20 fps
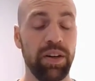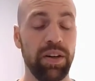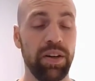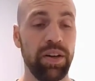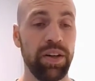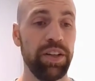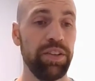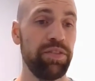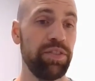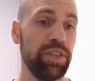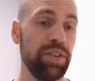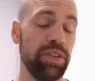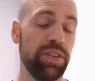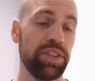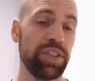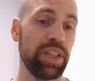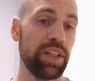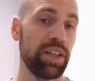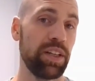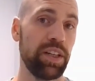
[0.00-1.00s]
Or if you
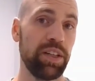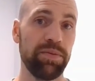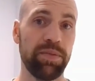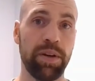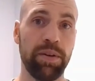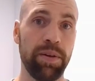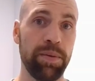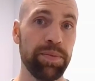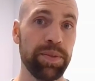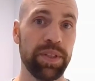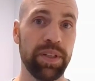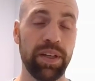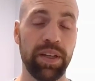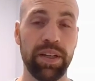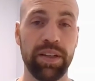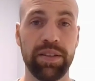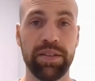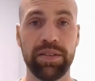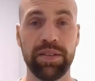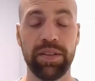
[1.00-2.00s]
check out my
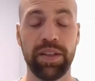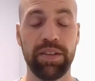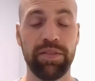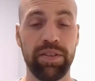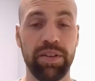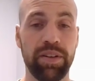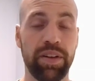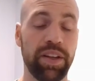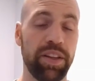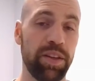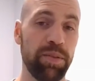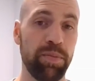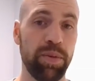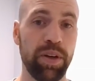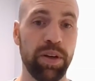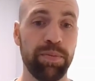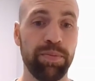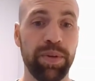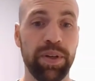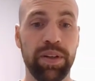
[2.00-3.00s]
website, have a look at the
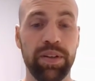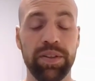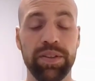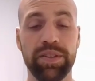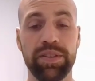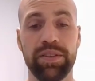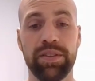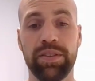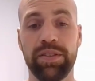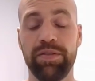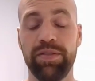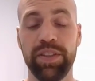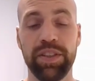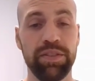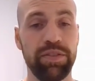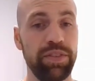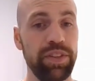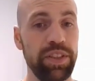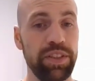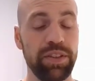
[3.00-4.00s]
blog posts,
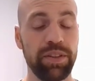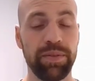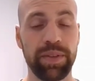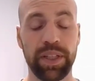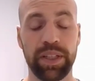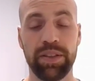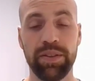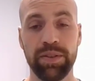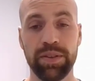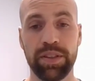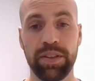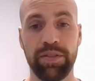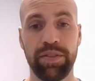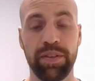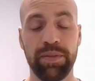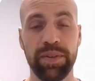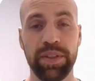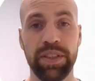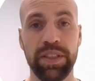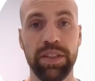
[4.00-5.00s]
feel free to make use of
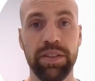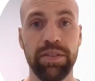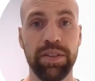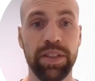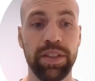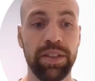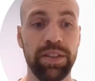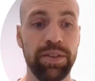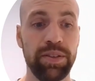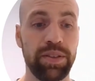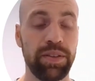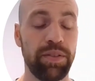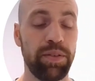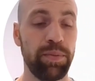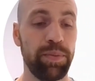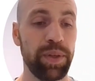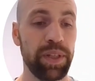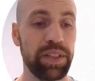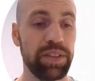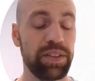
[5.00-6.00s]
the material, use of
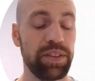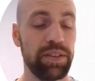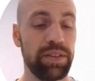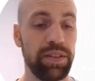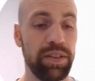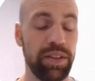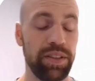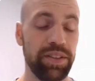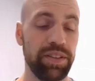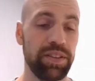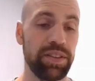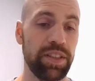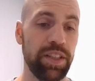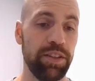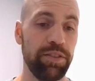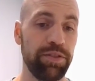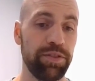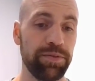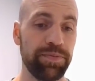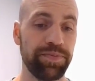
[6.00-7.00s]
the pictures and all this
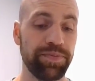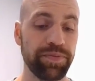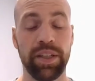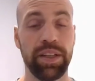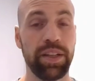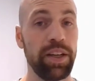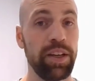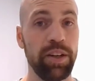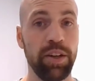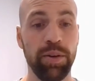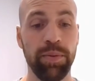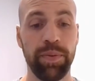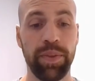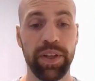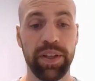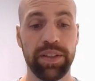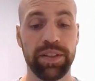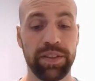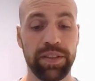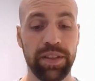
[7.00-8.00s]
stuff. And I hope
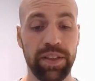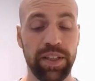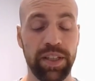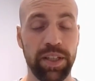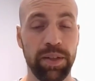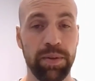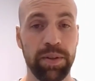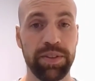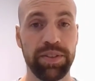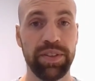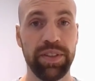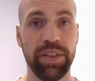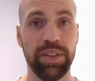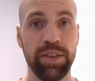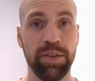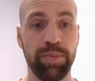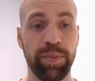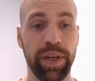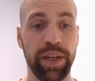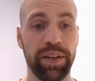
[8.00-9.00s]
that I will see
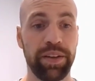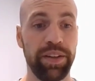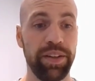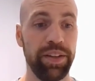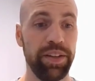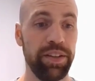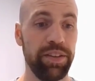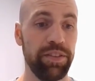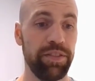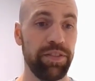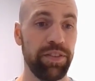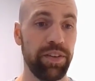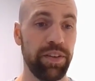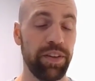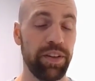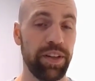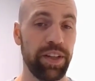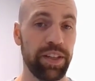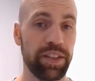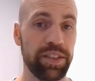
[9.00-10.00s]
you back here for
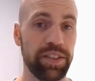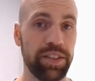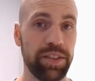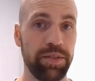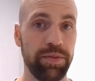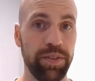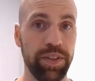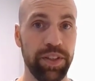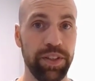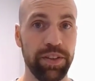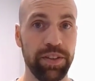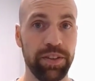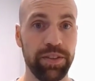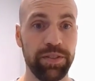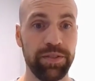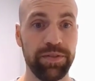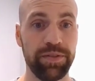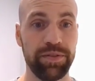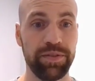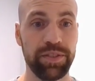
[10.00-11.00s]
the next video.
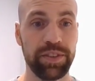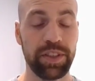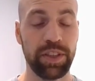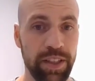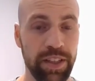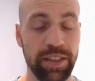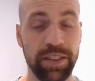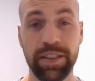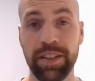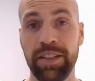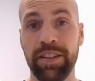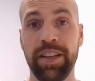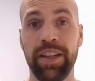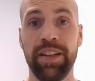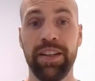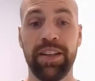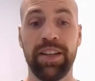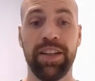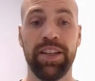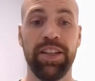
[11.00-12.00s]
Until
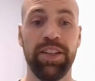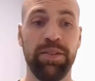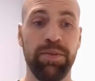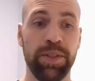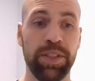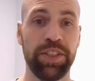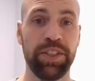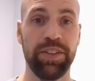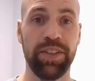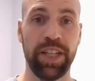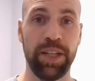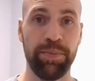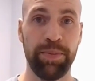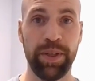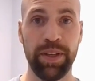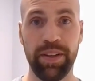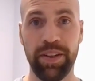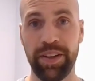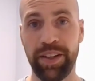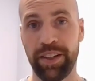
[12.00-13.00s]
then, I wish you a
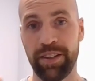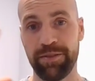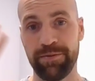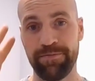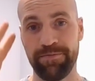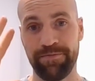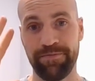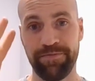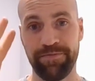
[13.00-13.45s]
happy learning.